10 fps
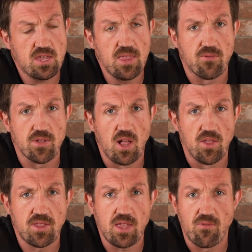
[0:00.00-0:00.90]
see the
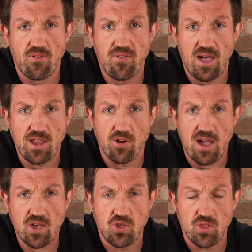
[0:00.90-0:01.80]
results, and then refine
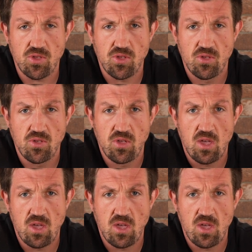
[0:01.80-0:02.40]
your actions.